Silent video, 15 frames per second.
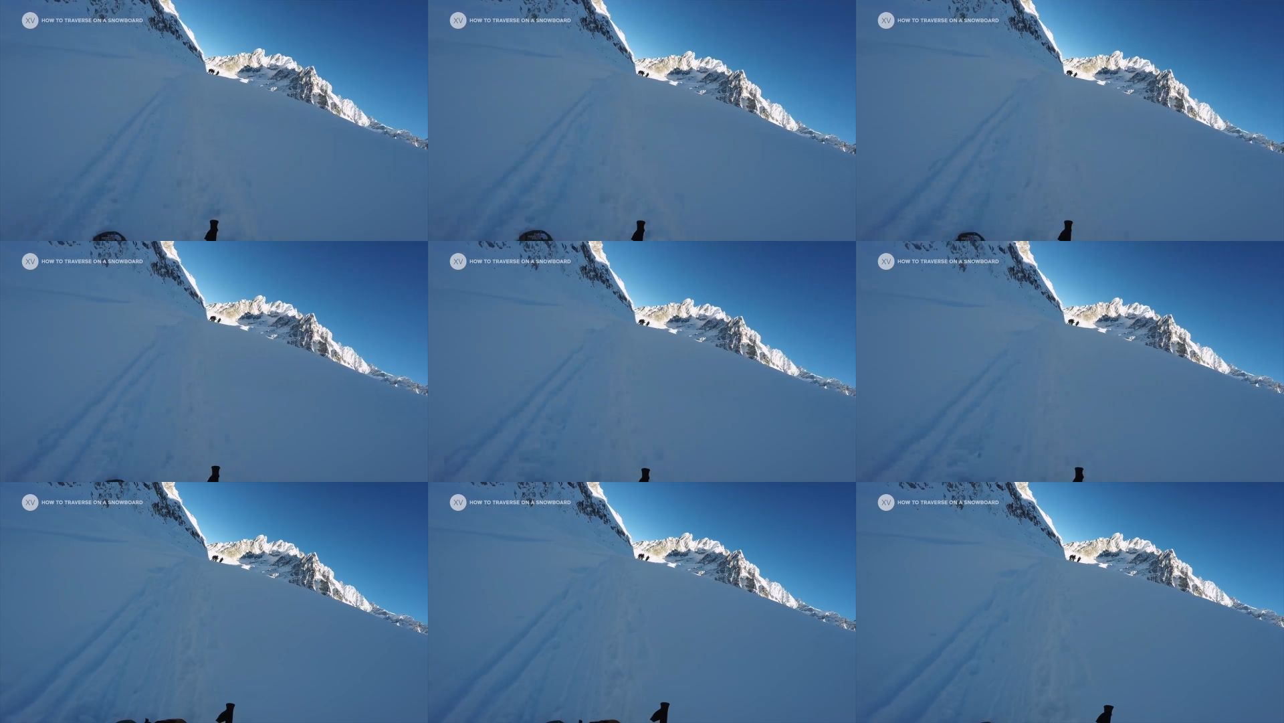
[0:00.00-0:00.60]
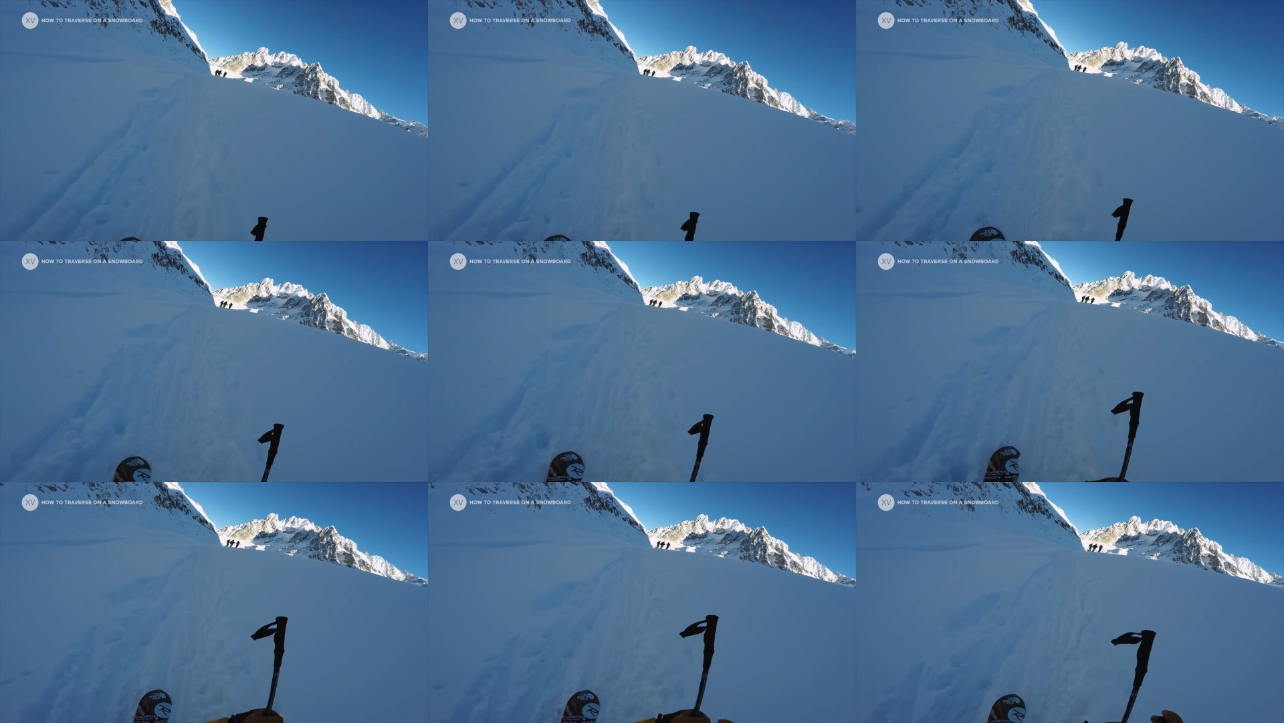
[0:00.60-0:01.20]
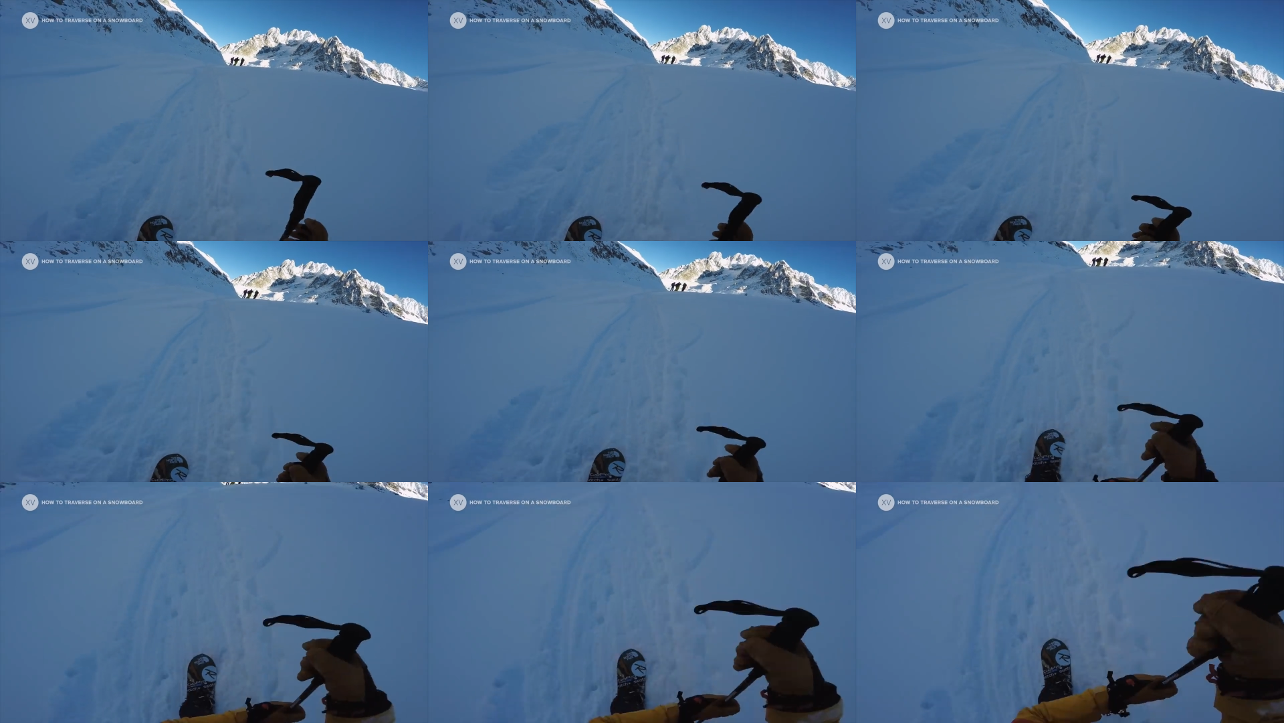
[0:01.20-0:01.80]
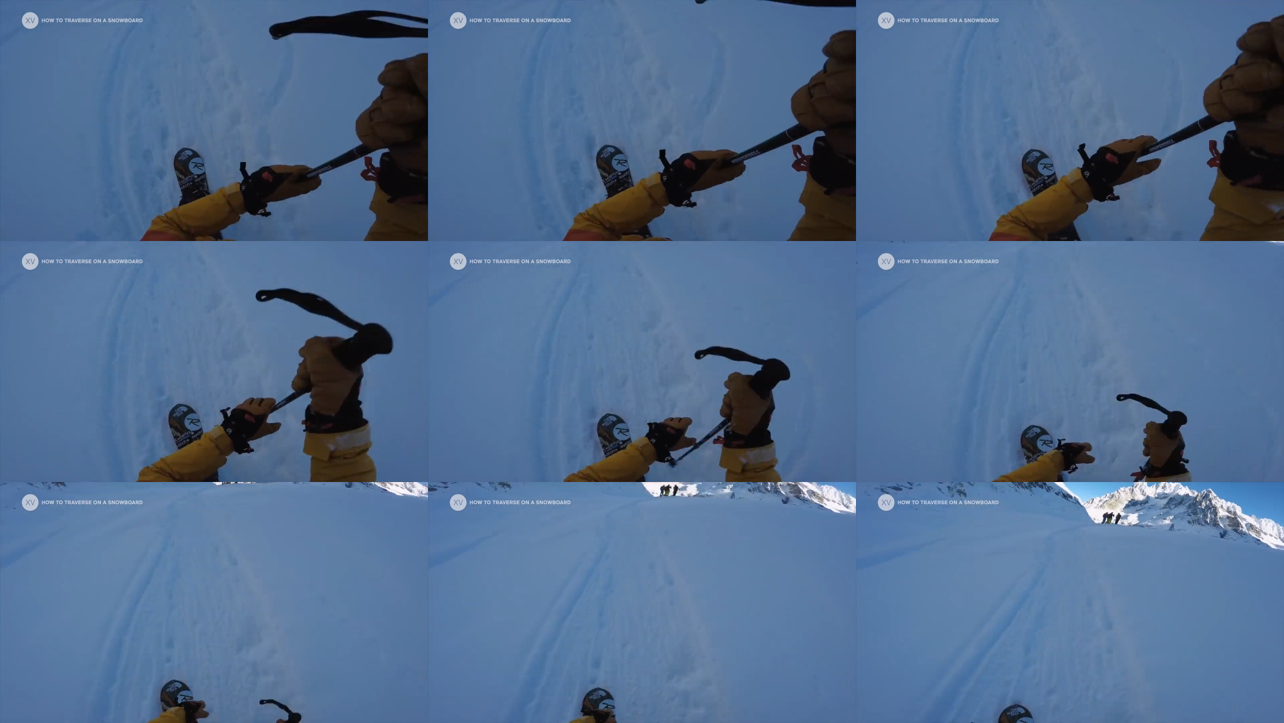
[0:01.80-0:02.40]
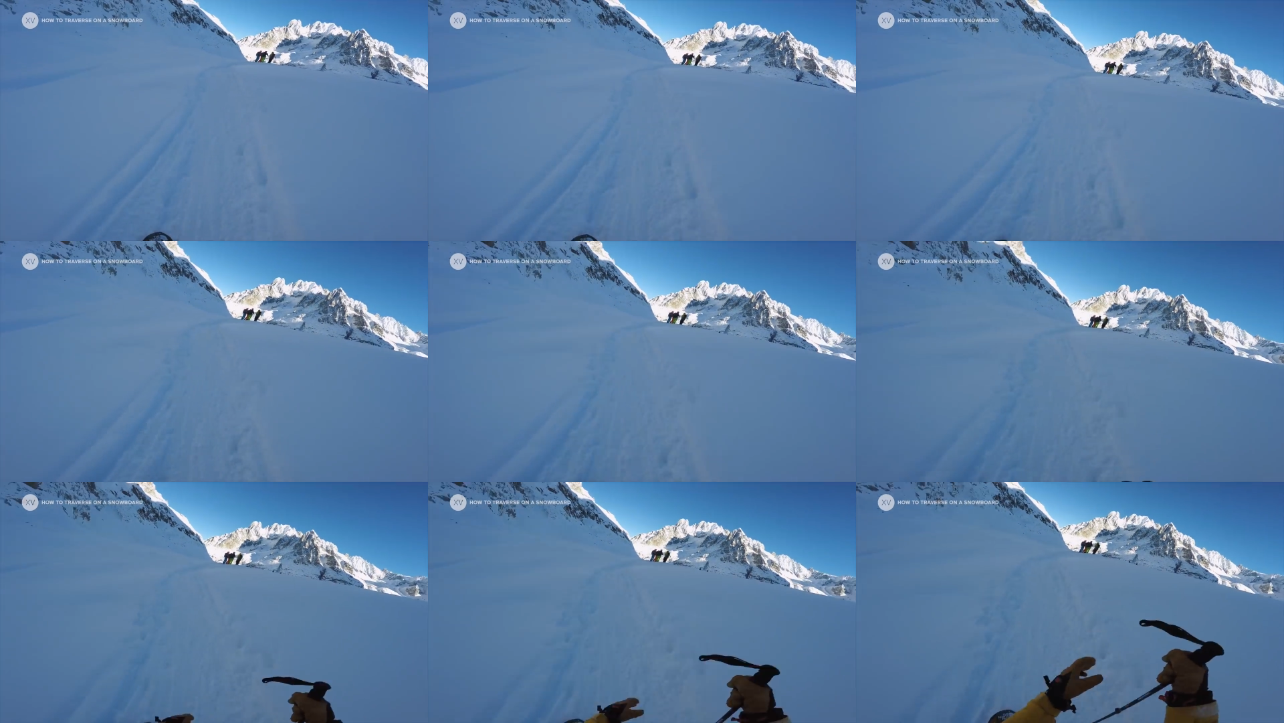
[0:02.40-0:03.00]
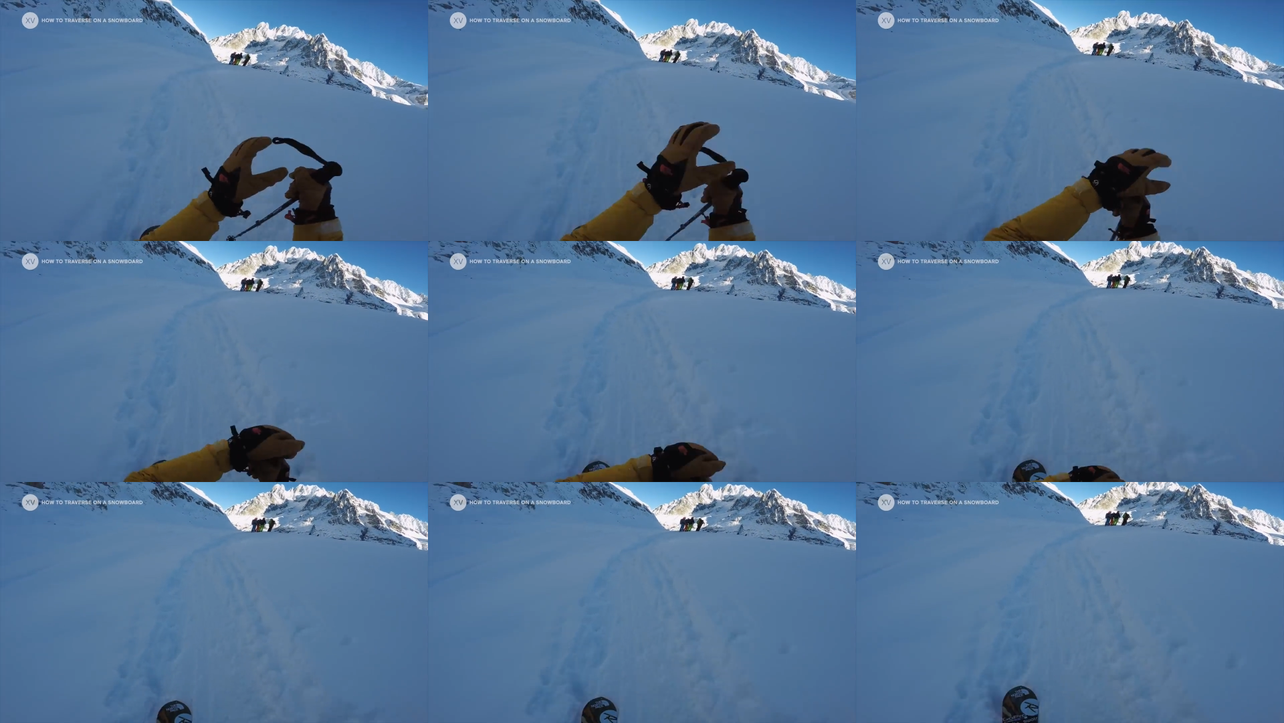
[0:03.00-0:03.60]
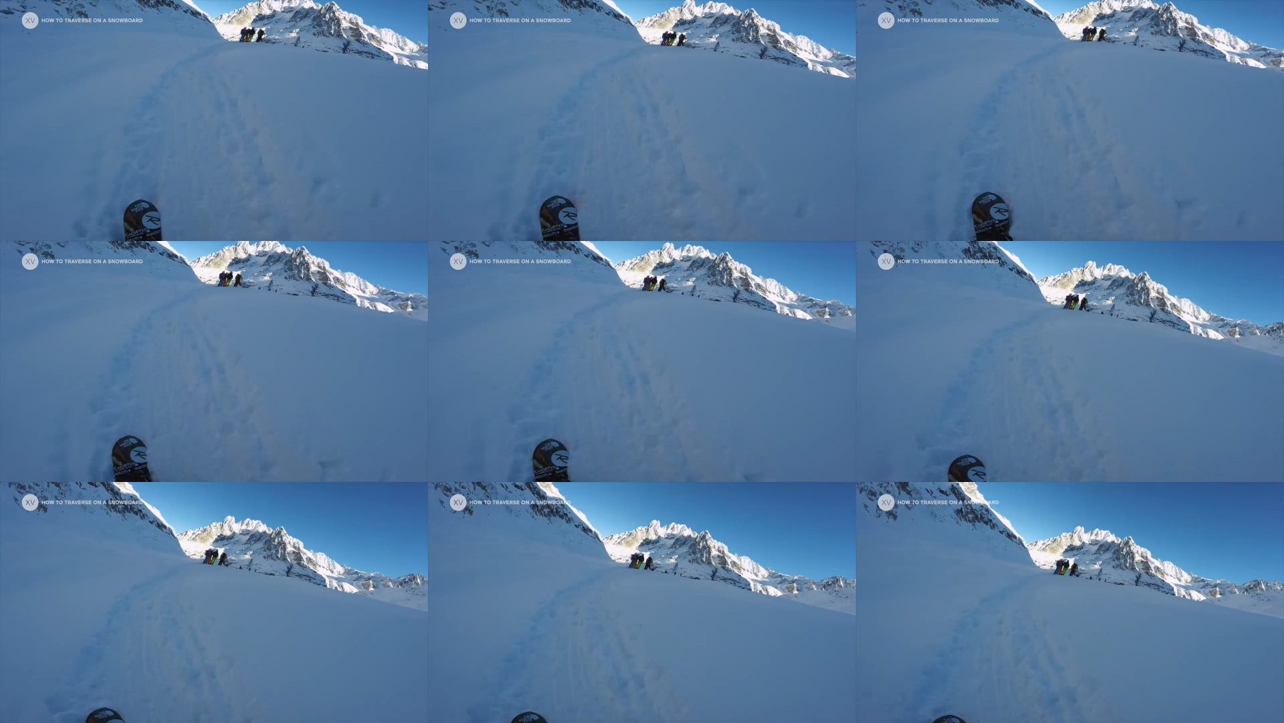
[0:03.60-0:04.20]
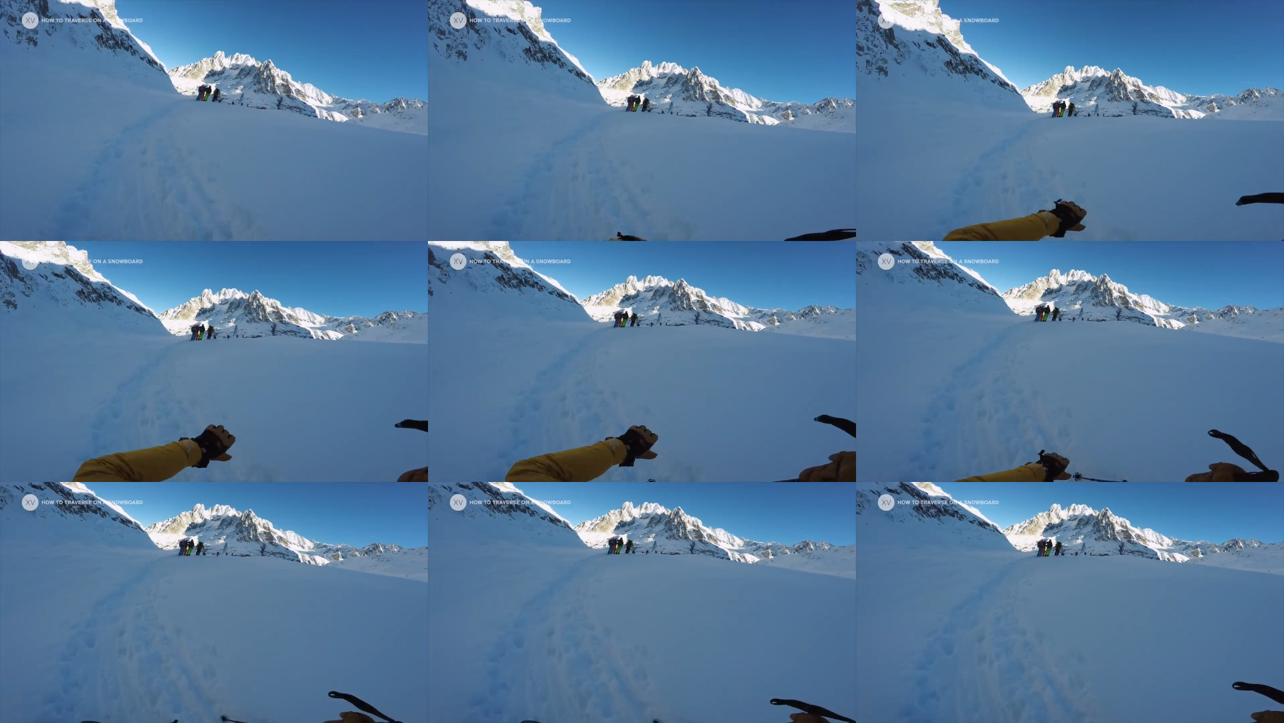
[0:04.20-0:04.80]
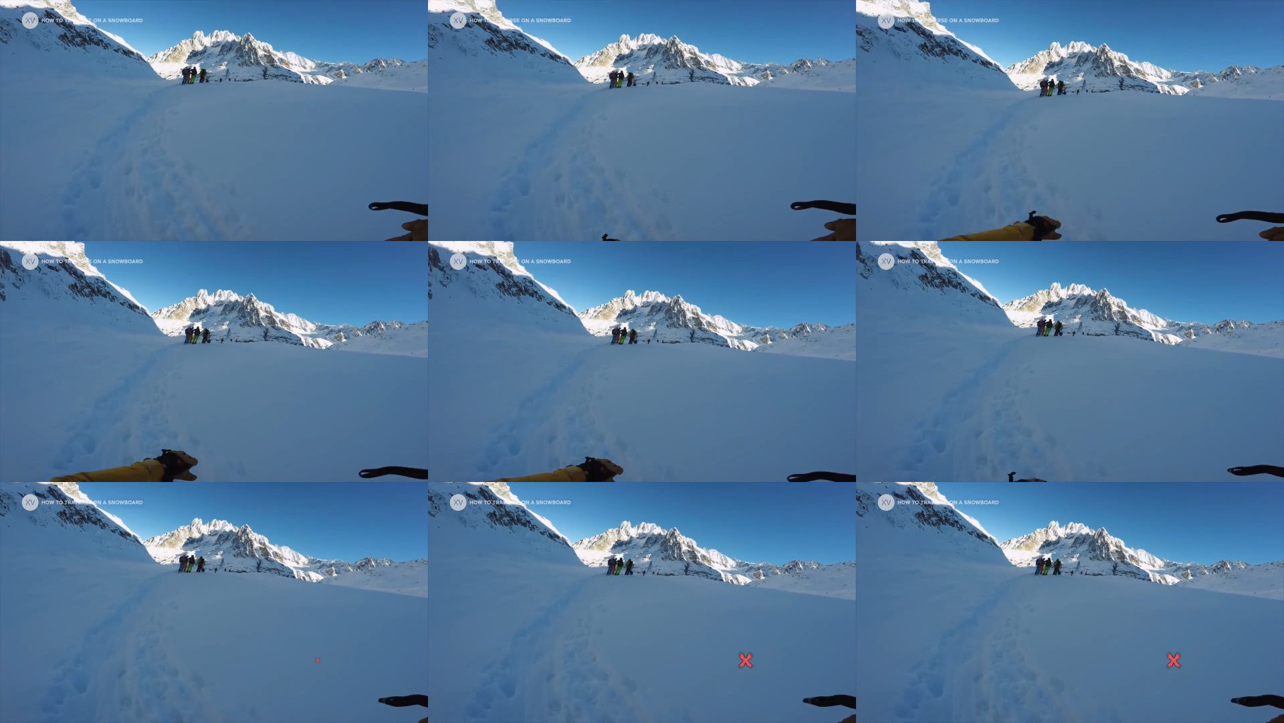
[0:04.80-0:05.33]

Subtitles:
(no speaker visible)